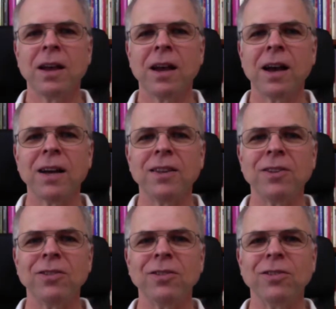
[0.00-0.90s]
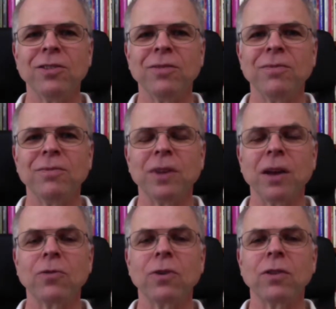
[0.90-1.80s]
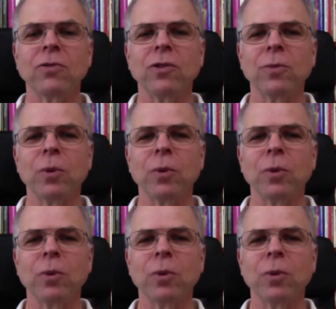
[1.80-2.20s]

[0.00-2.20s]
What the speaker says: Hi, this is Dr. S.G.